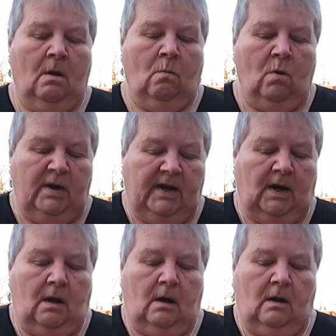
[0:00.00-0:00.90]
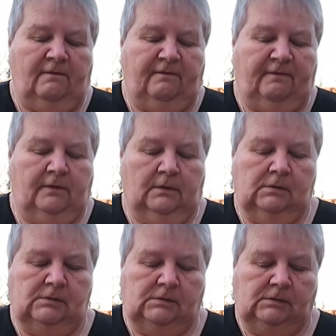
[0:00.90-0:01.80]
one in half,
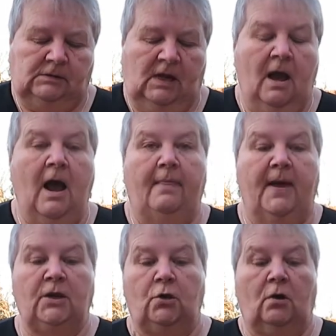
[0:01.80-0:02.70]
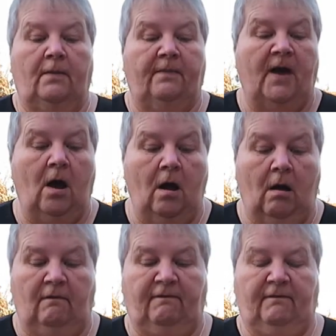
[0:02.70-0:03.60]
and then you cut the
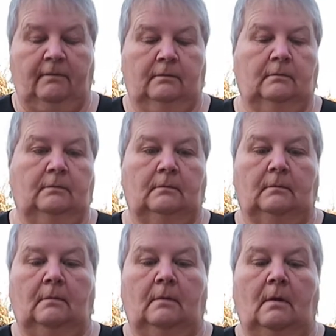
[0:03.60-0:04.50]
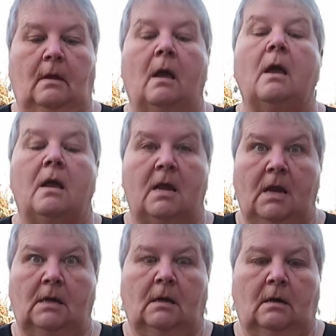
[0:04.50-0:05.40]
half
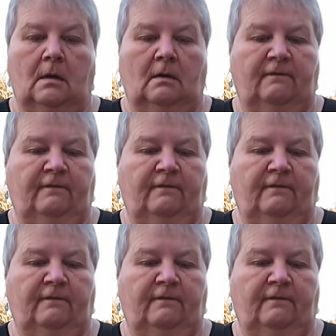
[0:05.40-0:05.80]
in half.